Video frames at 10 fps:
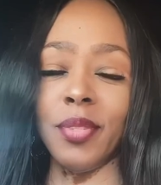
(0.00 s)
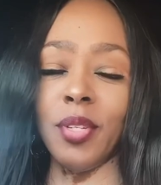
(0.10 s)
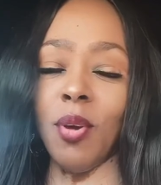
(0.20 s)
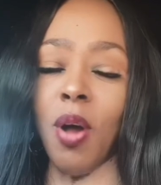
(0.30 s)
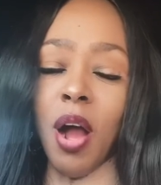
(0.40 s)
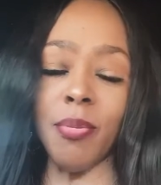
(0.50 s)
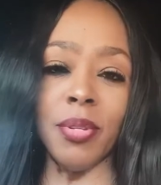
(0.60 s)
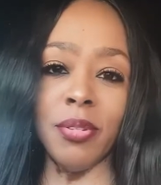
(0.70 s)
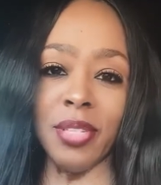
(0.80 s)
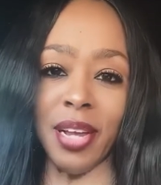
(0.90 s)
harbor
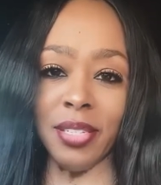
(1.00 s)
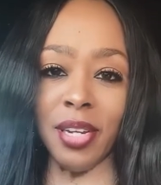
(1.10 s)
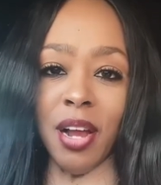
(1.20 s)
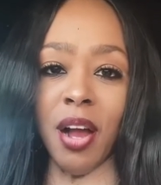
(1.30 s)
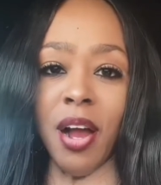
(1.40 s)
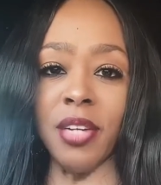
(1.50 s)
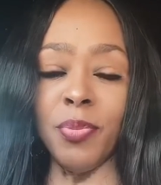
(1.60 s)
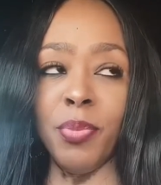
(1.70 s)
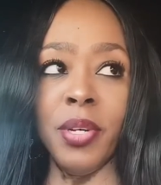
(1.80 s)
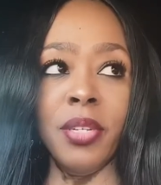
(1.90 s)
those things in our hearts,
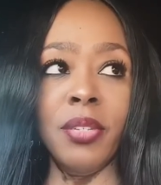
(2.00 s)
but,